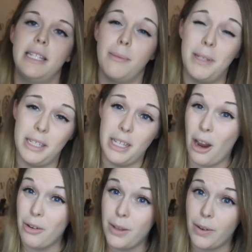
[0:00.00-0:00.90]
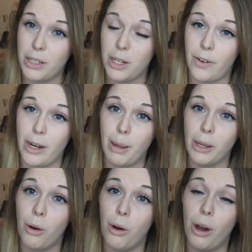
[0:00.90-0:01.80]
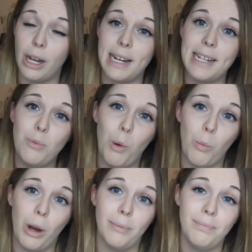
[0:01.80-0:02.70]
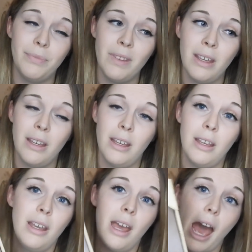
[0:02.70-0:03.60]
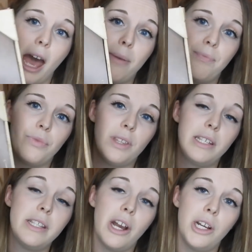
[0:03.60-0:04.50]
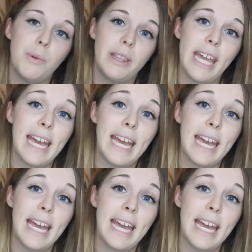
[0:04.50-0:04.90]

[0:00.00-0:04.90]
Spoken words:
this up. This is the only photo frame I got, and I did want one. This is the only one they